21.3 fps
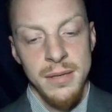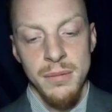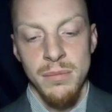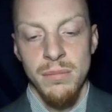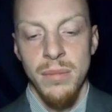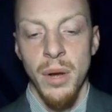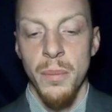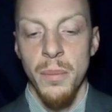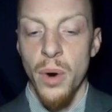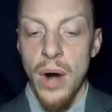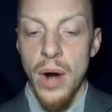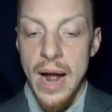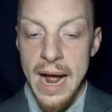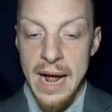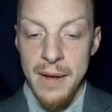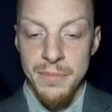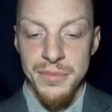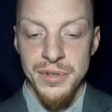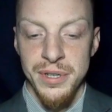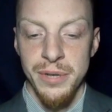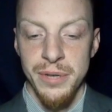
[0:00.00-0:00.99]
But
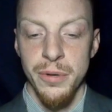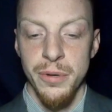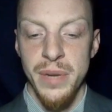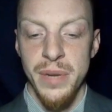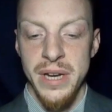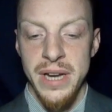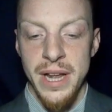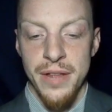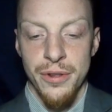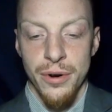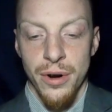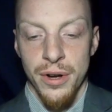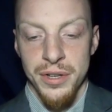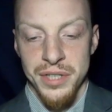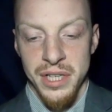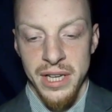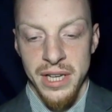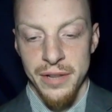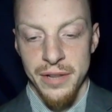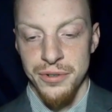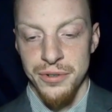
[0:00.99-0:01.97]
perhaps it would be neither
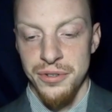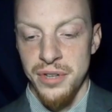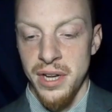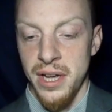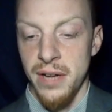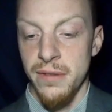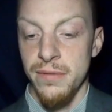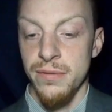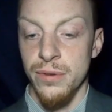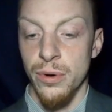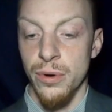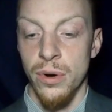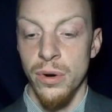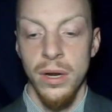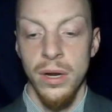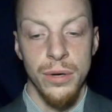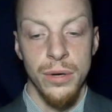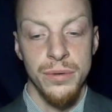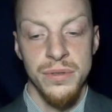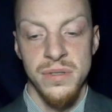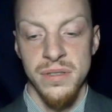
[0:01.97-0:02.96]
altogether safe nor
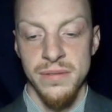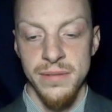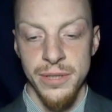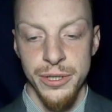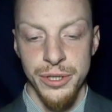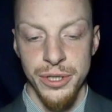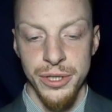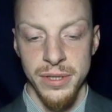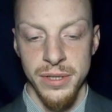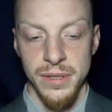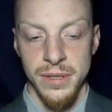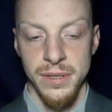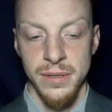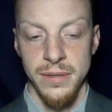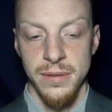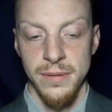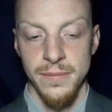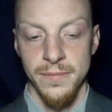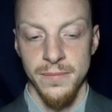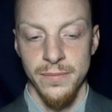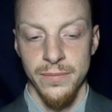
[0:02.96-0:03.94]
alone sufficient.
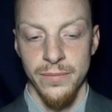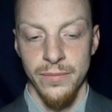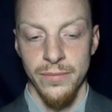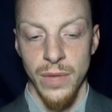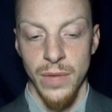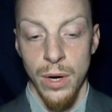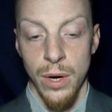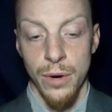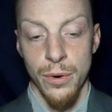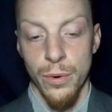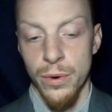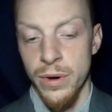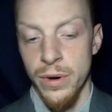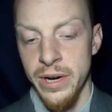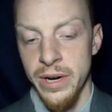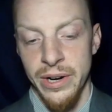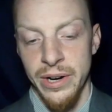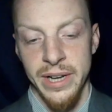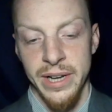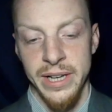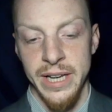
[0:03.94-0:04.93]
On
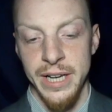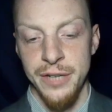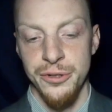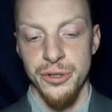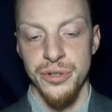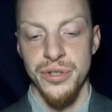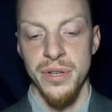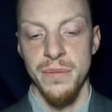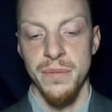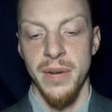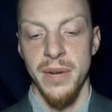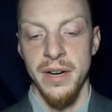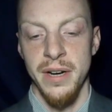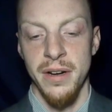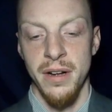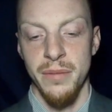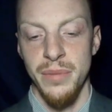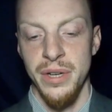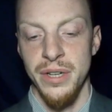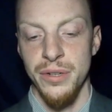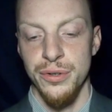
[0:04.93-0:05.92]
ordinary occasions it might
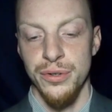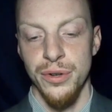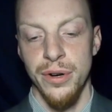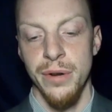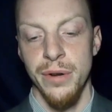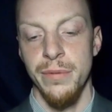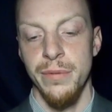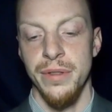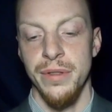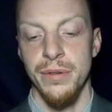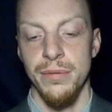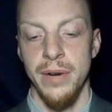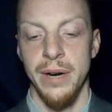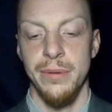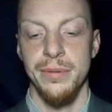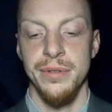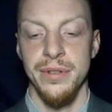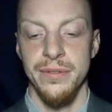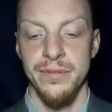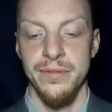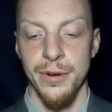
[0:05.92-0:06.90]
not be exerted with the
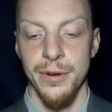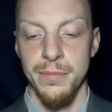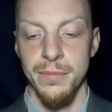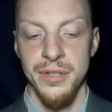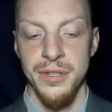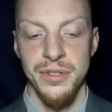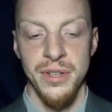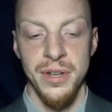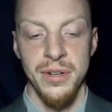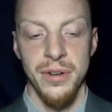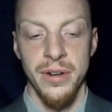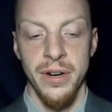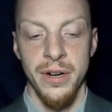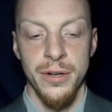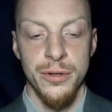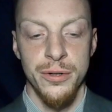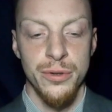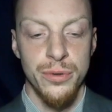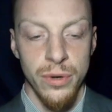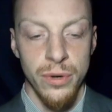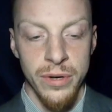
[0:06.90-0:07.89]
requisite firmness, and on
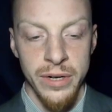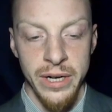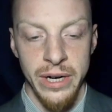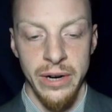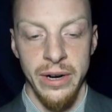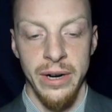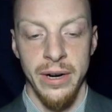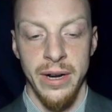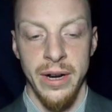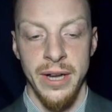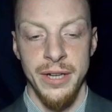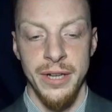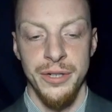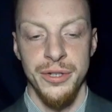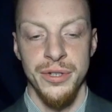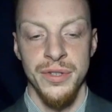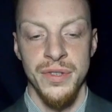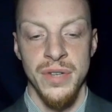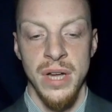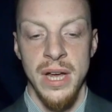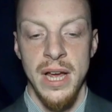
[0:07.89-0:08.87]
extraordinary
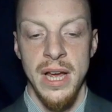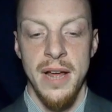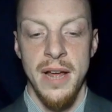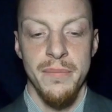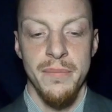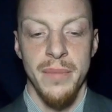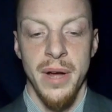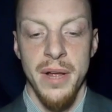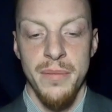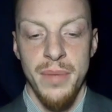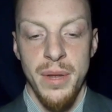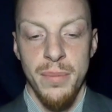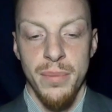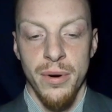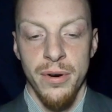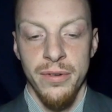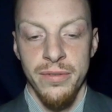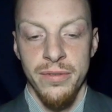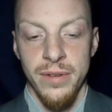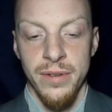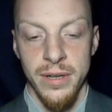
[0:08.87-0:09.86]
occasions it might be
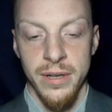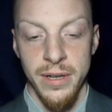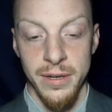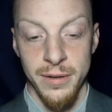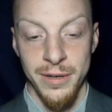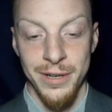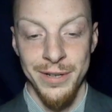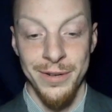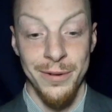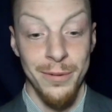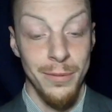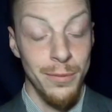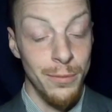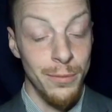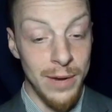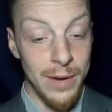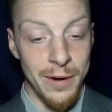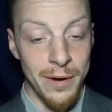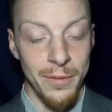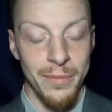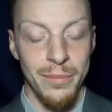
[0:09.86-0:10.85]

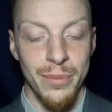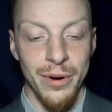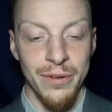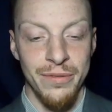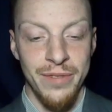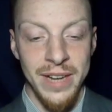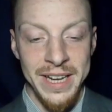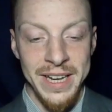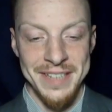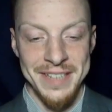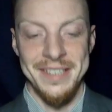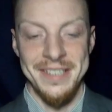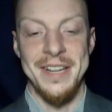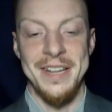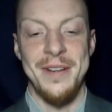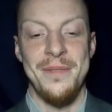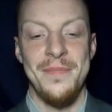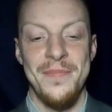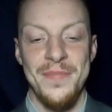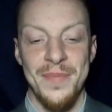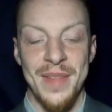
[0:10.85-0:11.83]

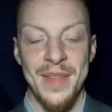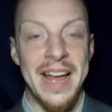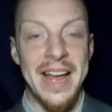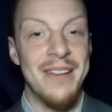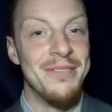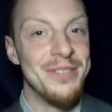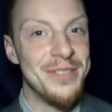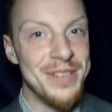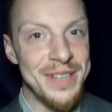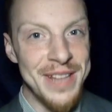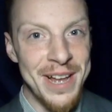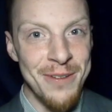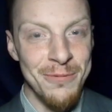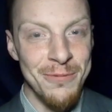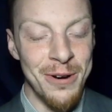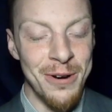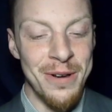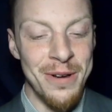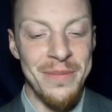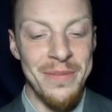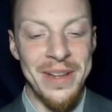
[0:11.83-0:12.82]
perfidiously, haven't seen that
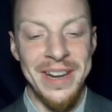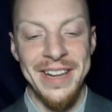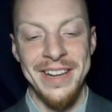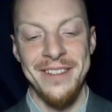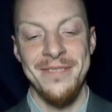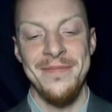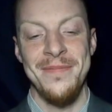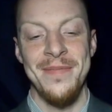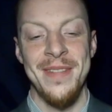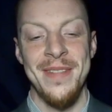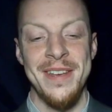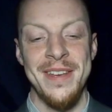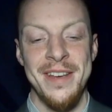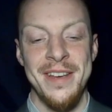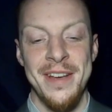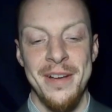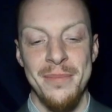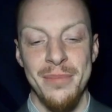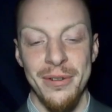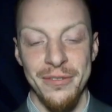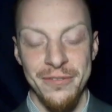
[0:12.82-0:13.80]
word in a minute,
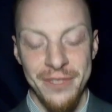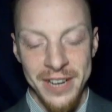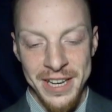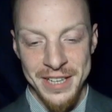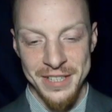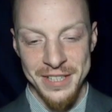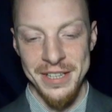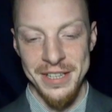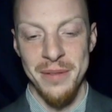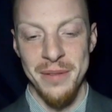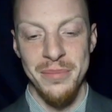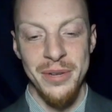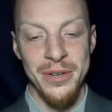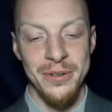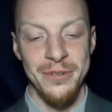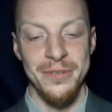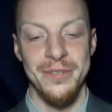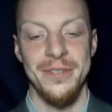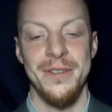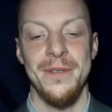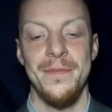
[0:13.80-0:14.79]
perfidiously
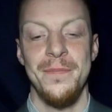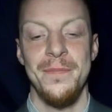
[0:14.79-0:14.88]
abused.